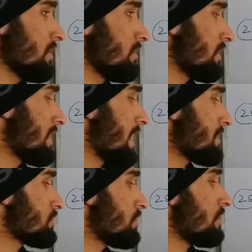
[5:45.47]
in the
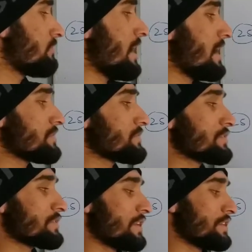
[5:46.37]
case of
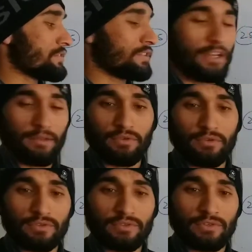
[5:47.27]
unstressed
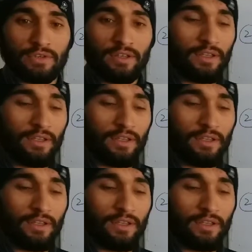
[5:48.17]
syllables.